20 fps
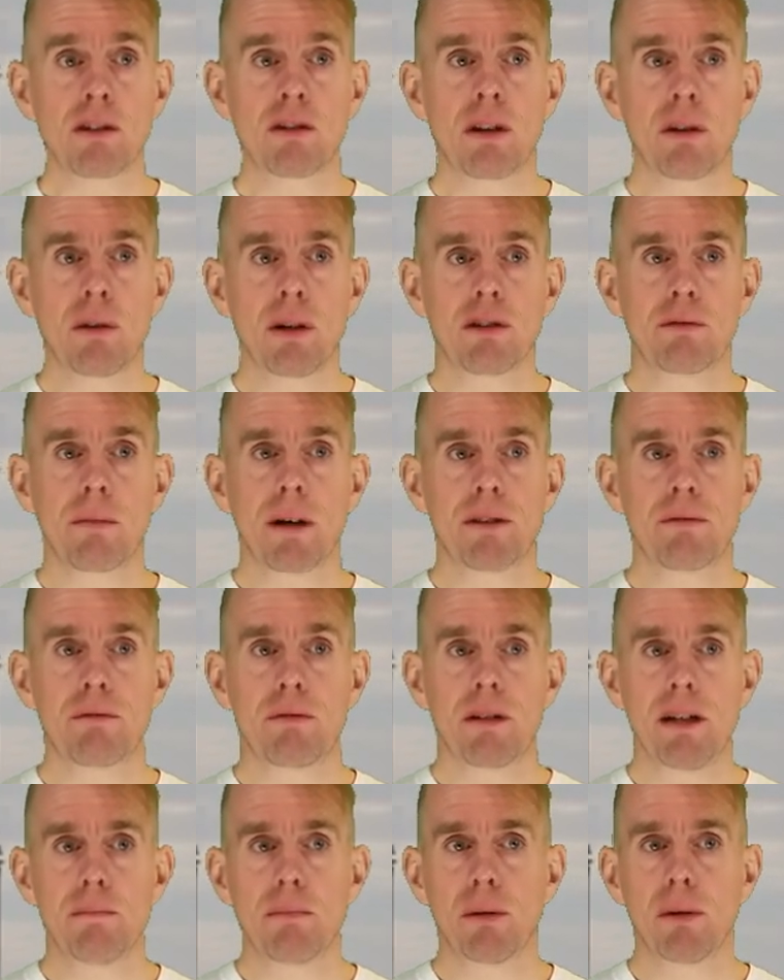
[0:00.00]
So as my
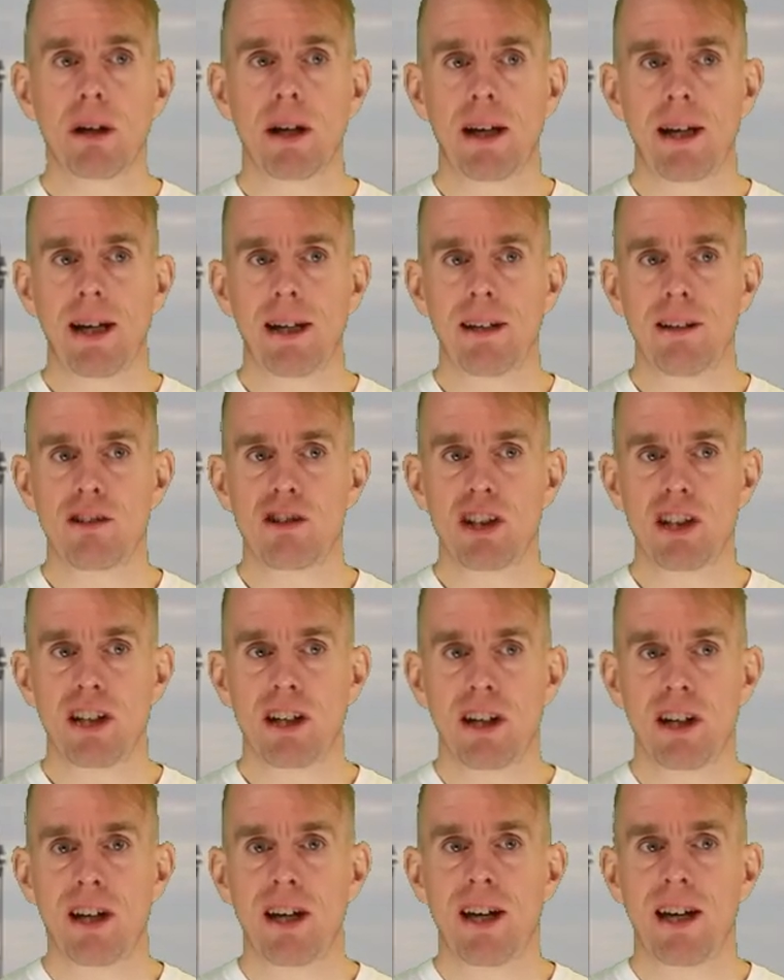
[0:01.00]
reboiler
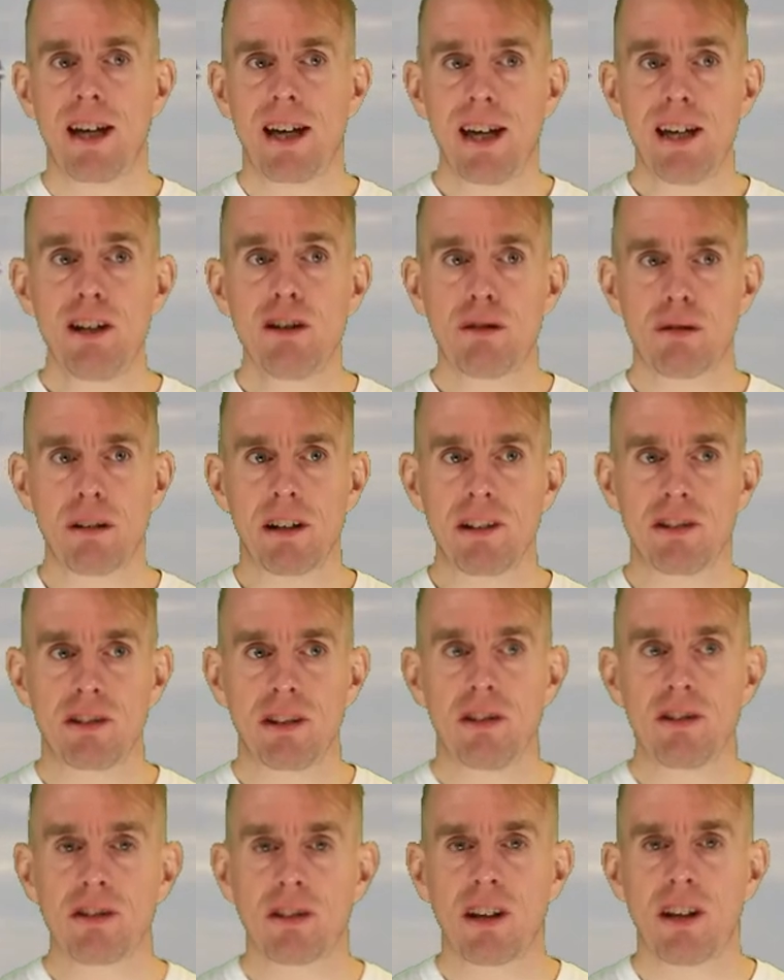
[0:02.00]
energy
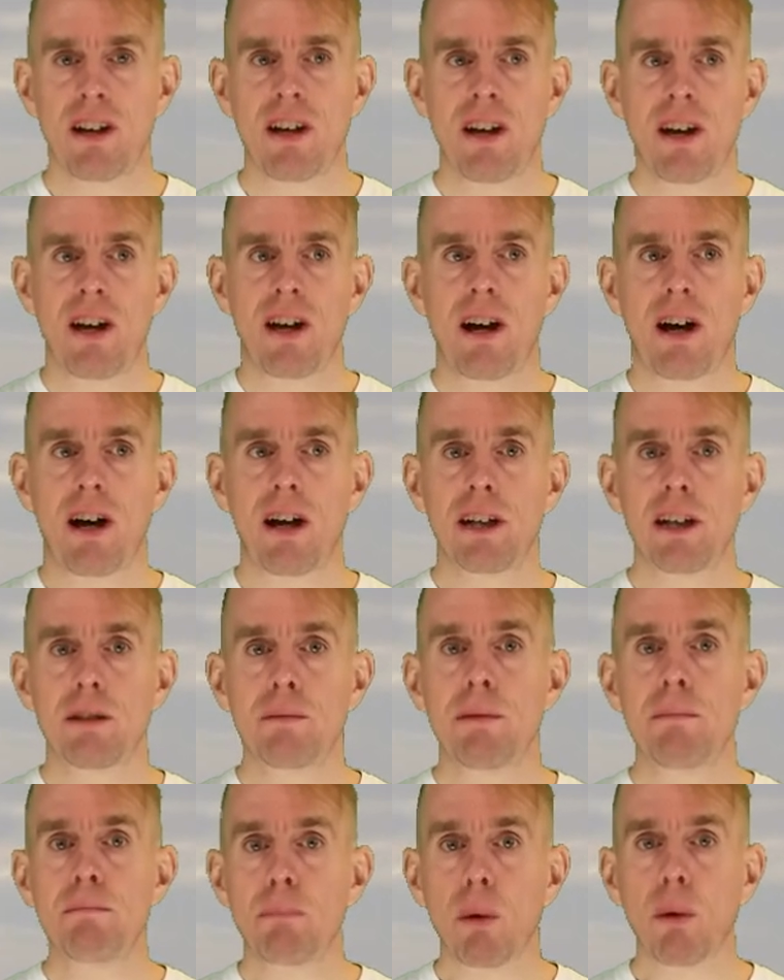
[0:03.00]
increases, I'm
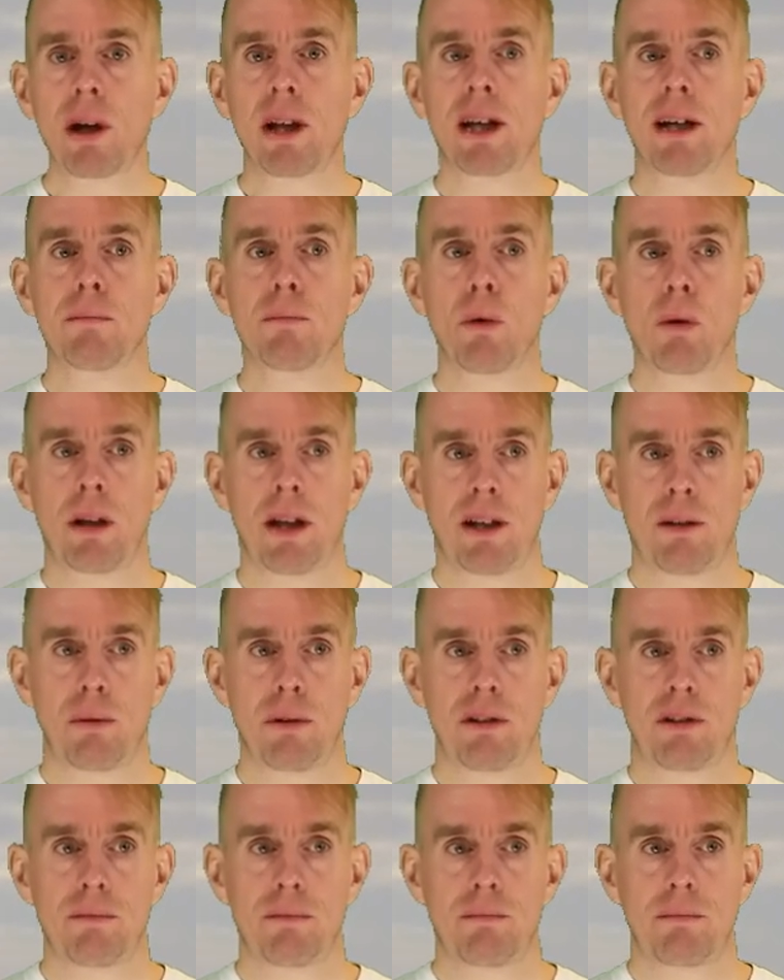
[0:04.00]
going to be boiling up more
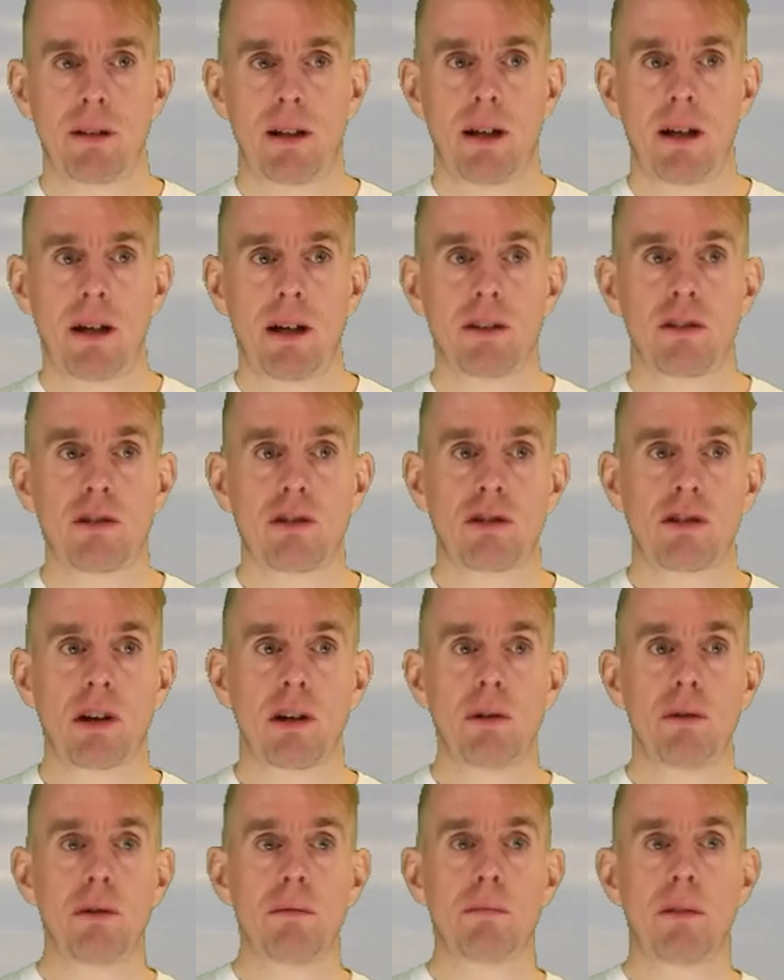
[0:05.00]
liquid. And
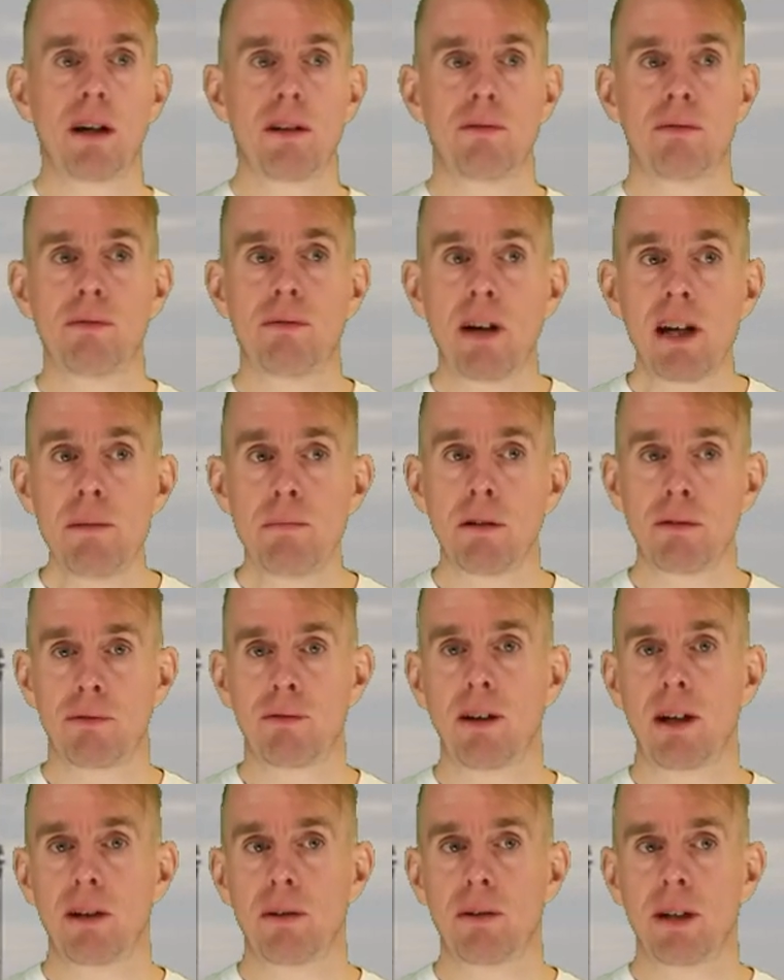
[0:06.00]
so my vapour
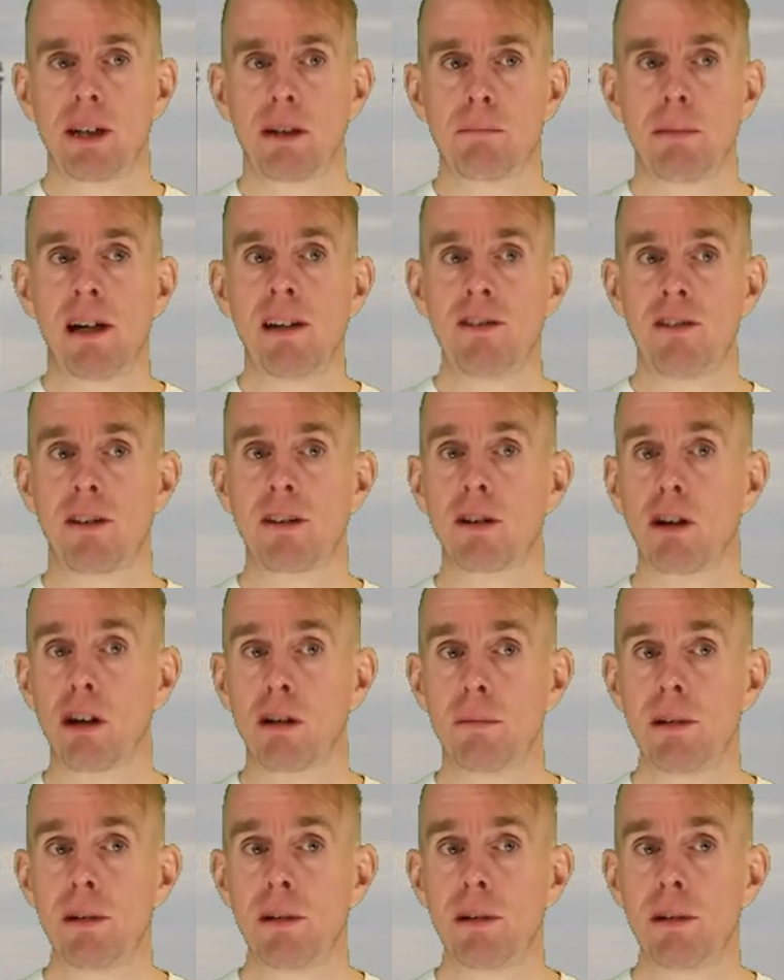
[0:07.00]
flow in the base of the